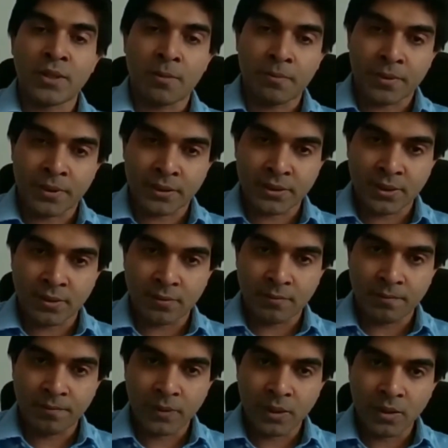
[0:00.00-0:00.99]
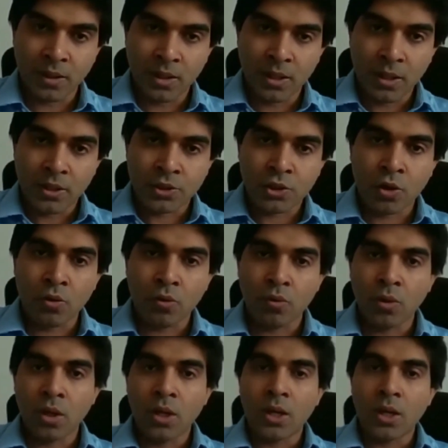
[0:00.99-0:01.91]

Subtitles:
some person. So